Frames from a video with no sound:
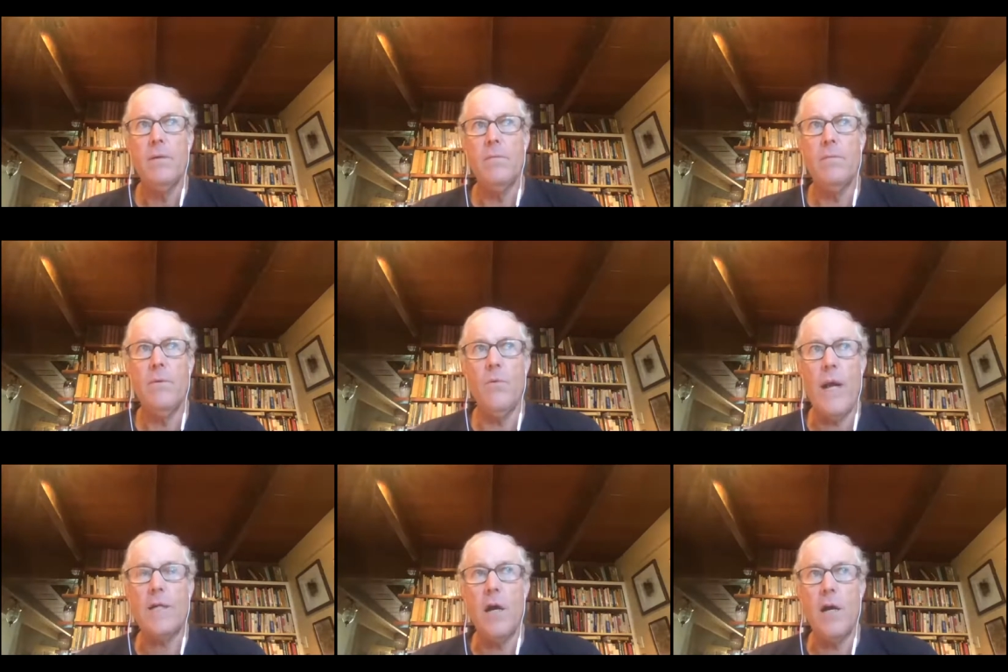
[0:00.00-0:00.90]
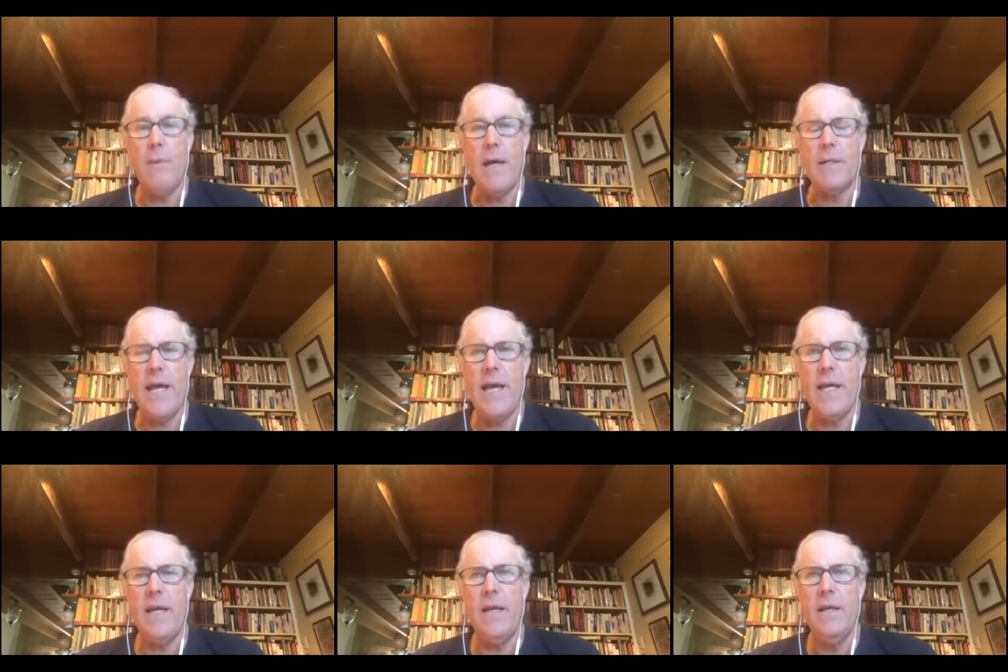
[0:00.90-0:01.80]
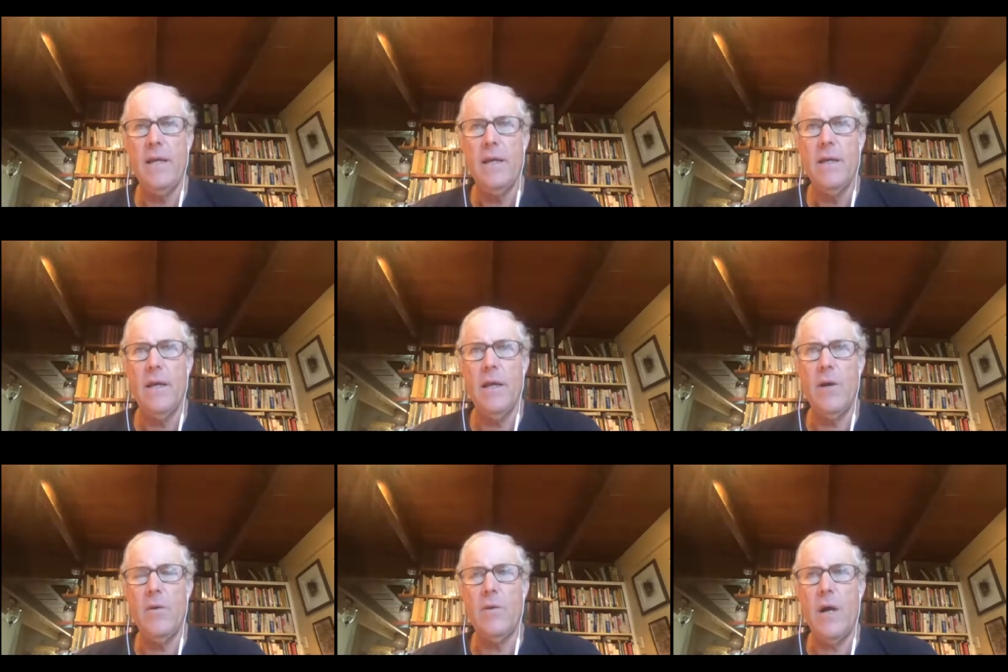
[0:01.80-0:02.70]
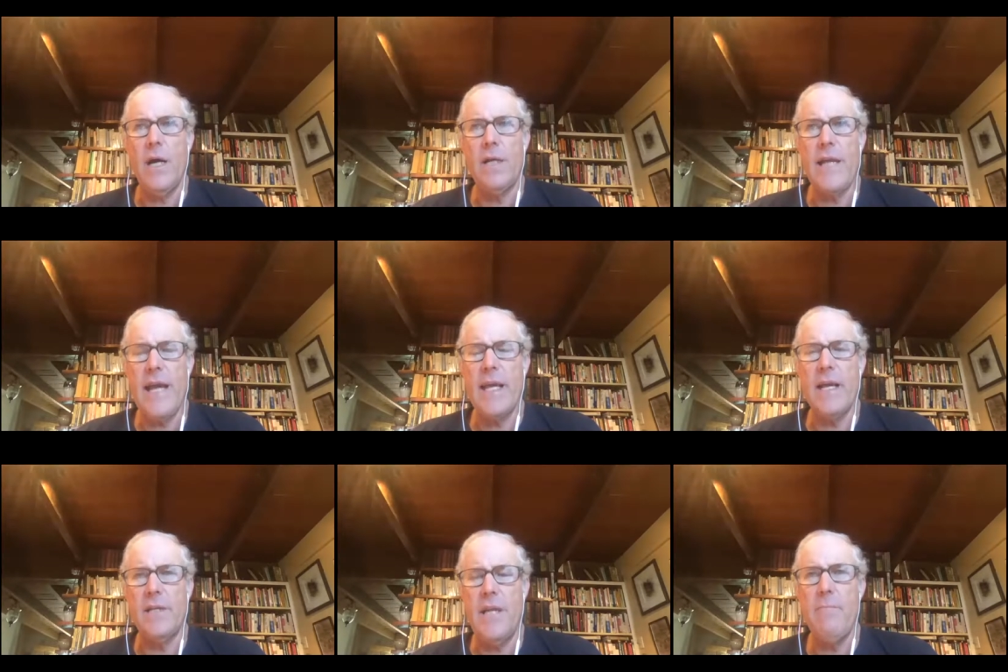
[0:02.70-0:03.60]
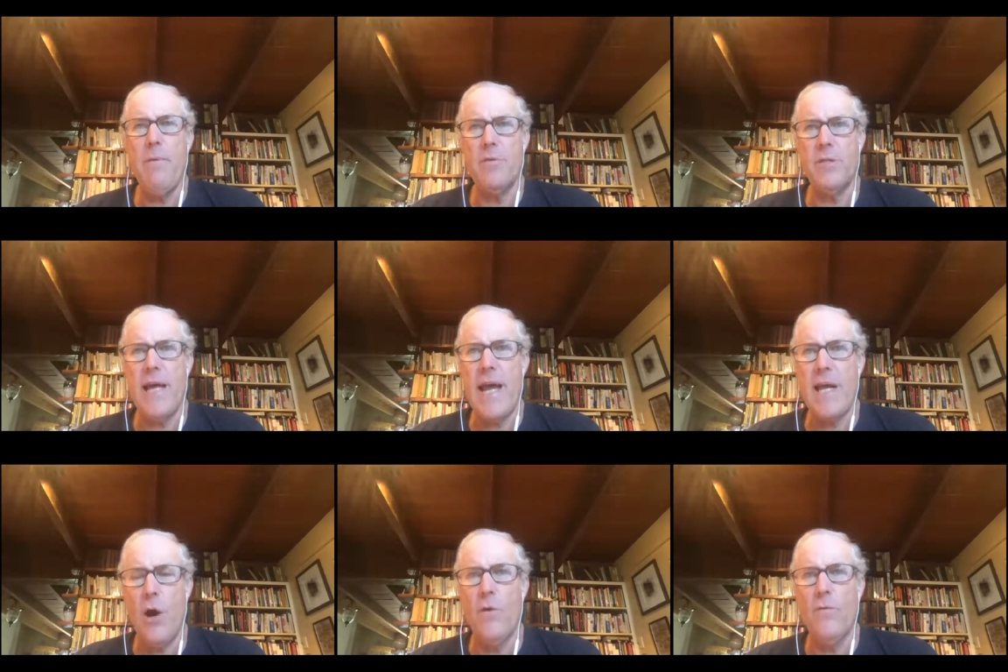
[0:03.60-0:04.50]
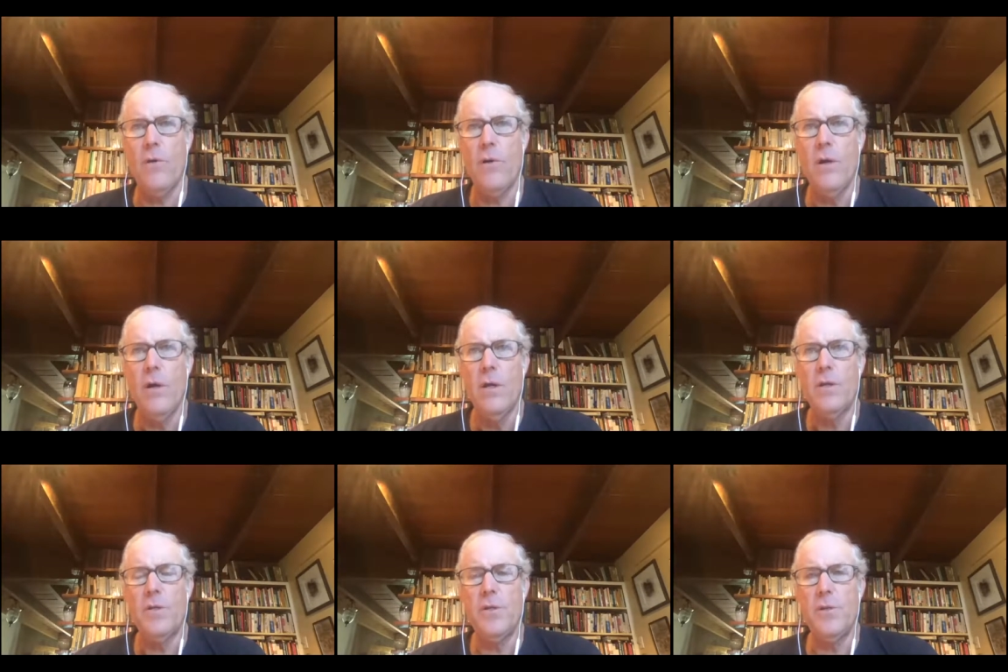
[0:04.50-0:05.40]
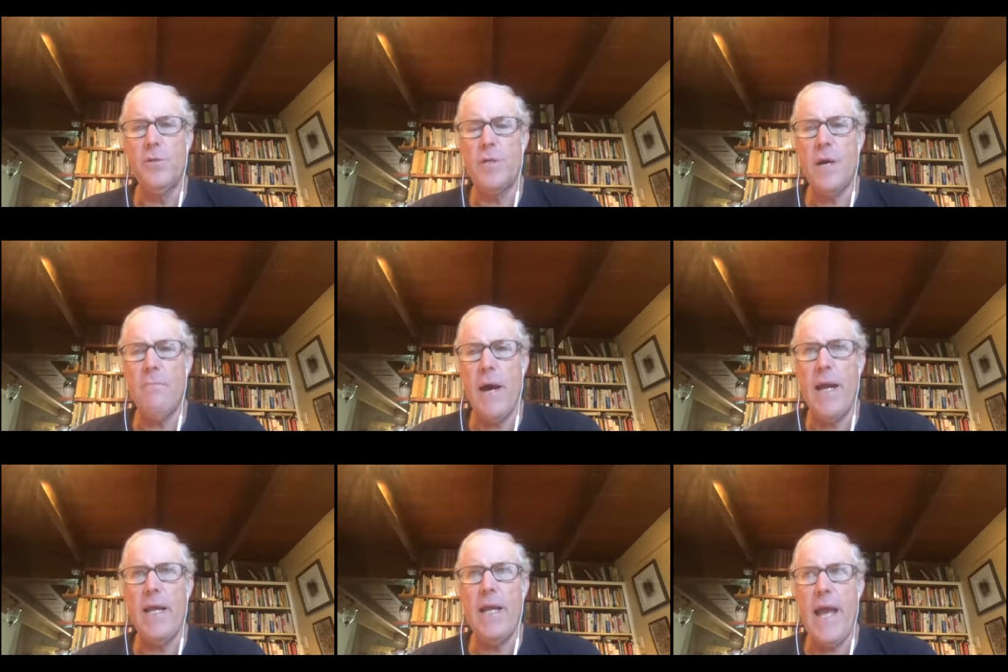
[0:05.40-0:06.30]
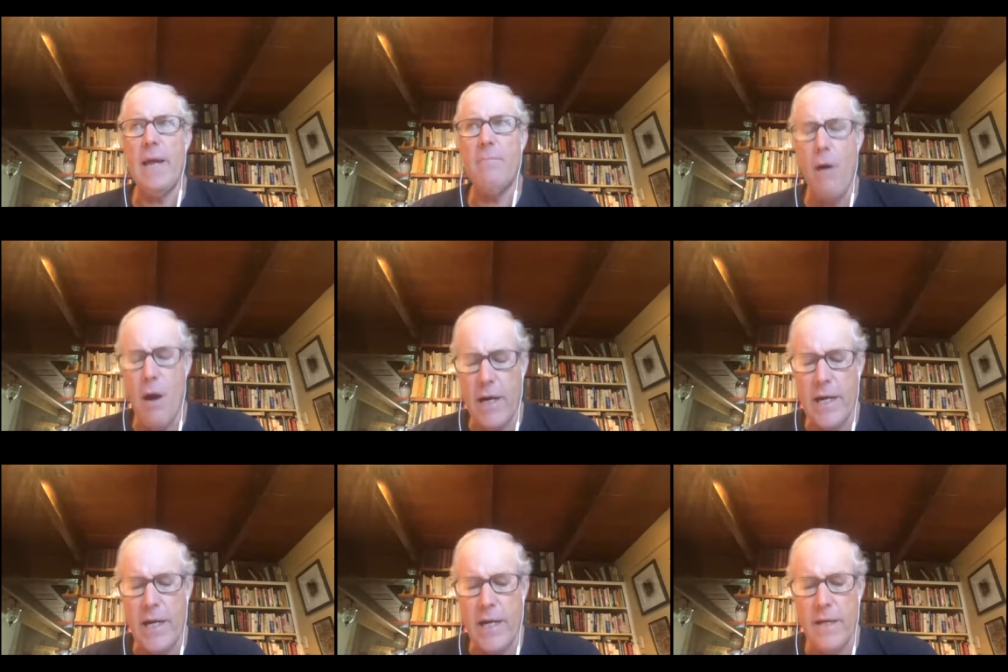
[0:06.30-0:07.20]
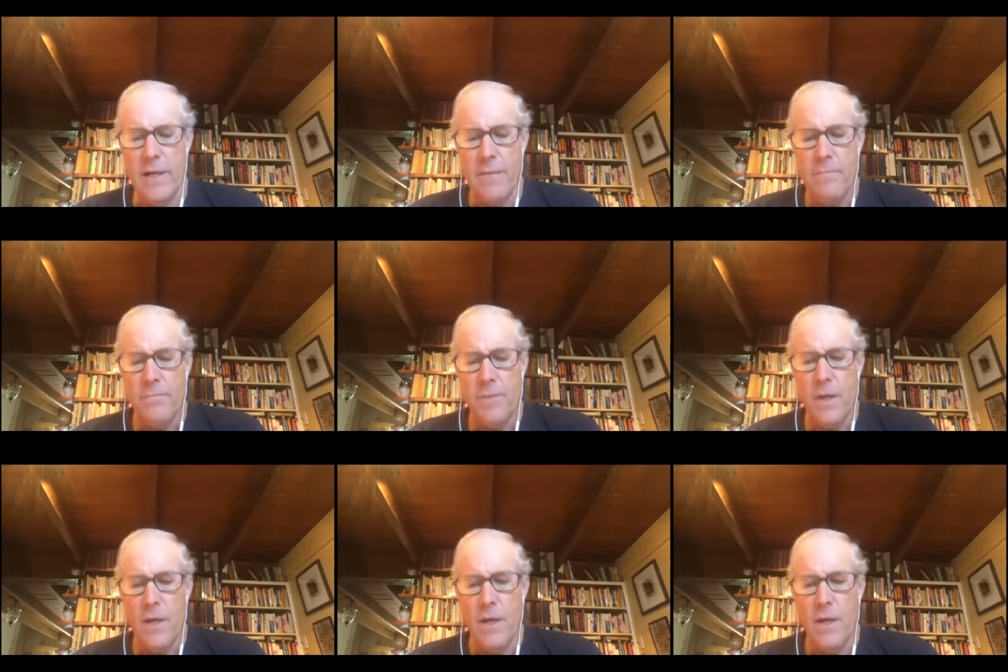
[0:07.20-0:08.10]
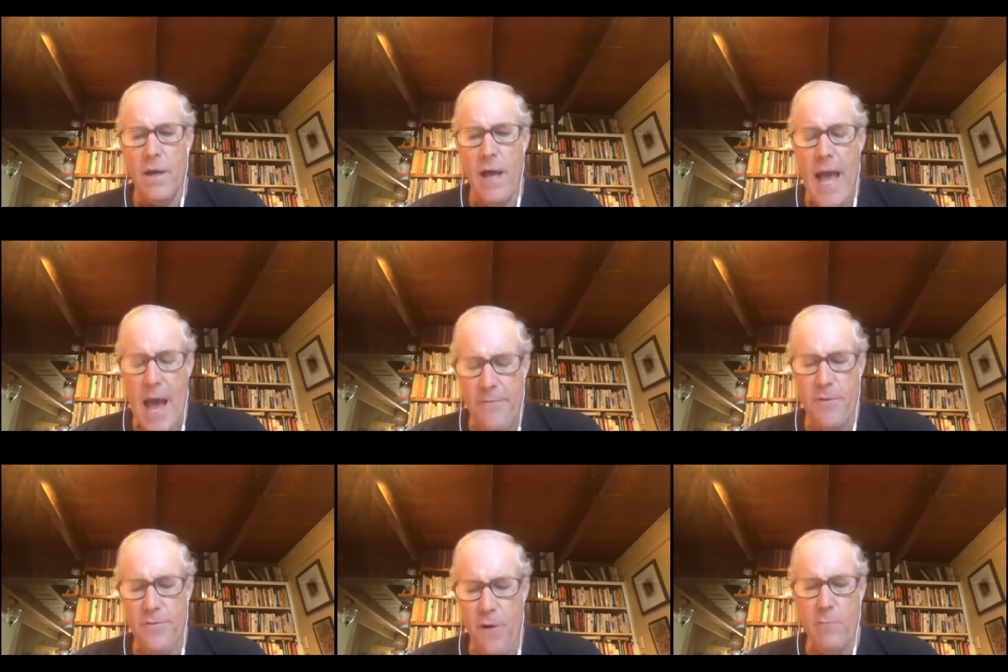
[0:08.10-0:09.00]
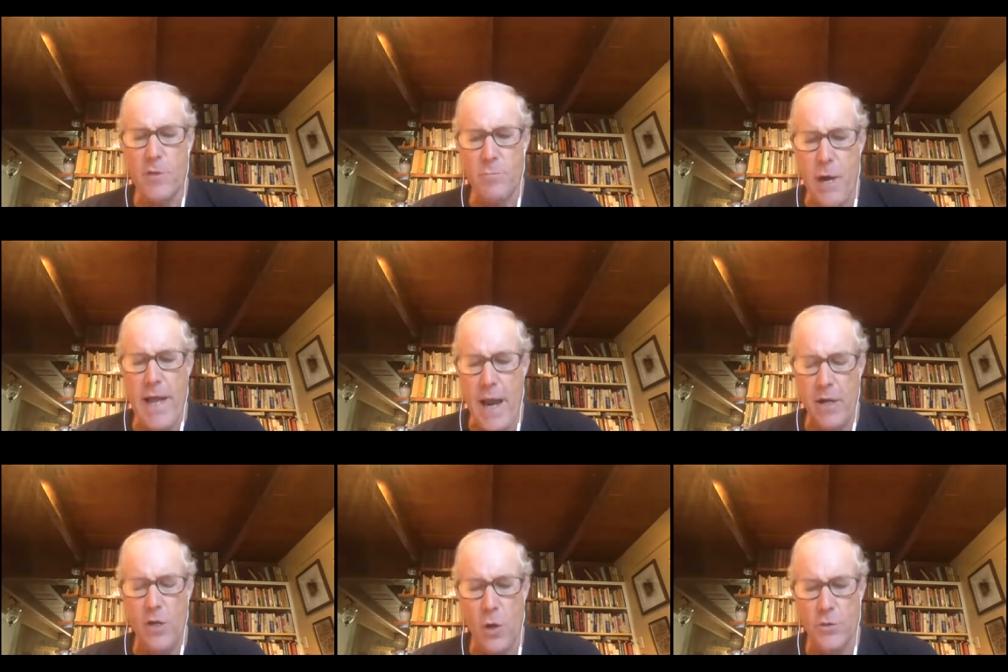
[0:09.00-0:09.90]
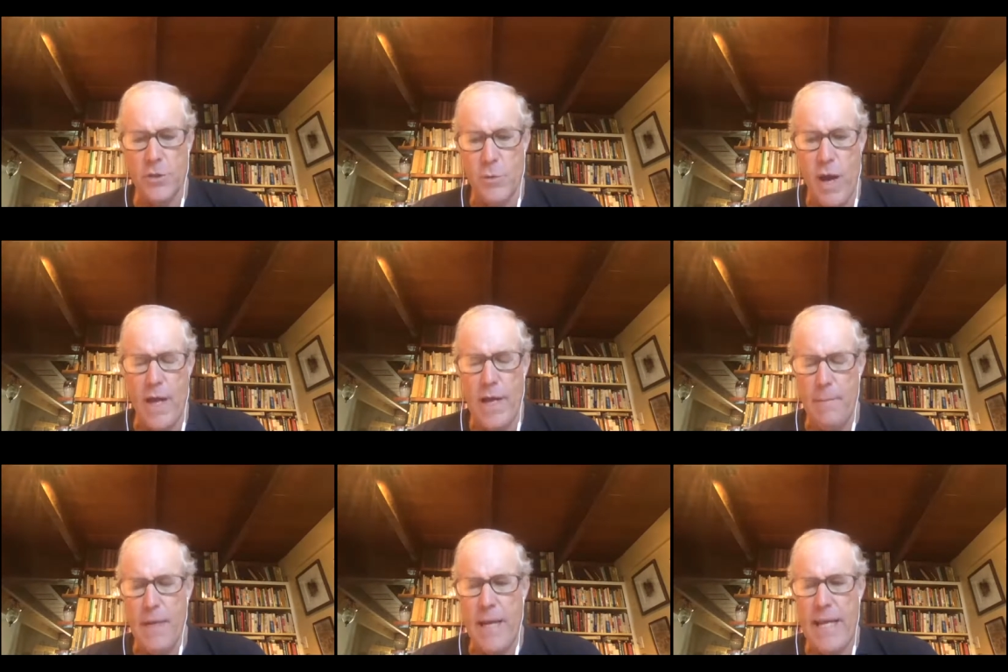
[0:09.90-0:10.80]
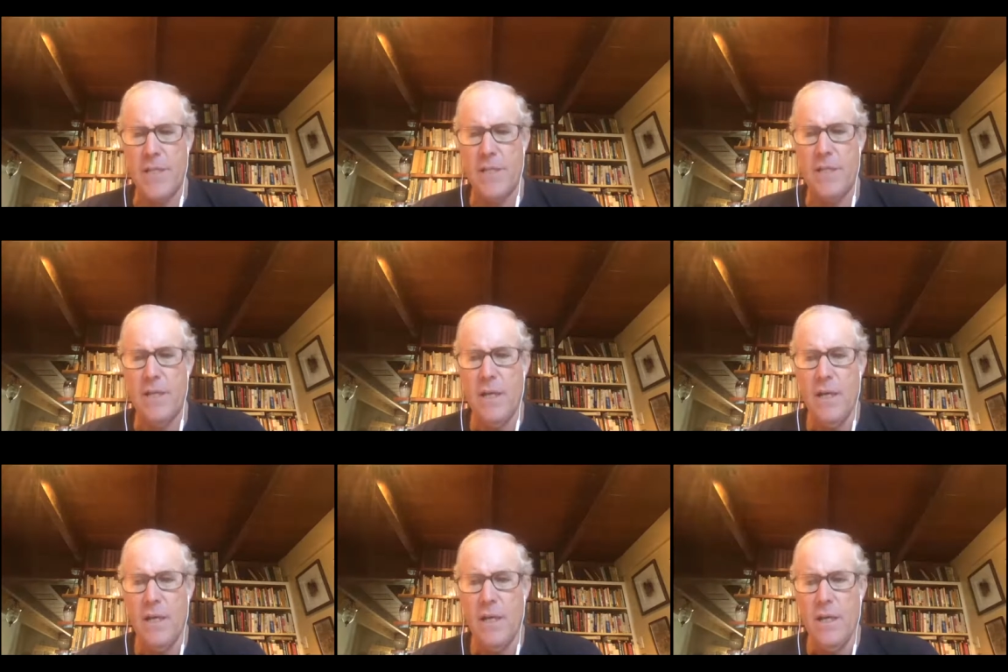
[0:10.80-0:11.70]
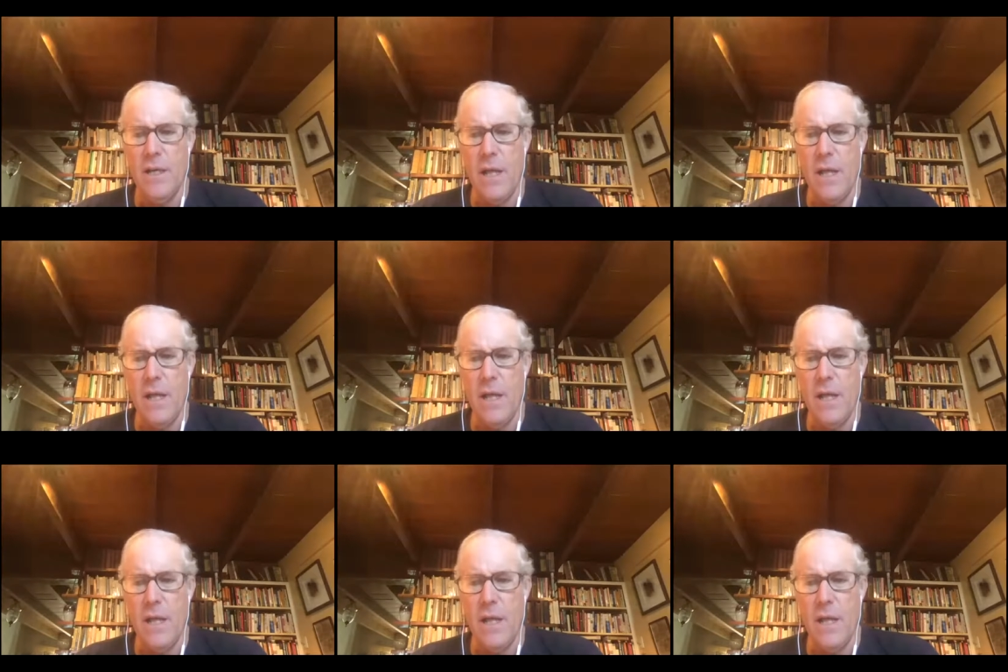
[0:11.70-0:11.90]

when I talk about taking you know uh, taking a T-bone steak over to somebody and marketing it, half of the farmers break out in a cold sweat. I mean, they can't imagine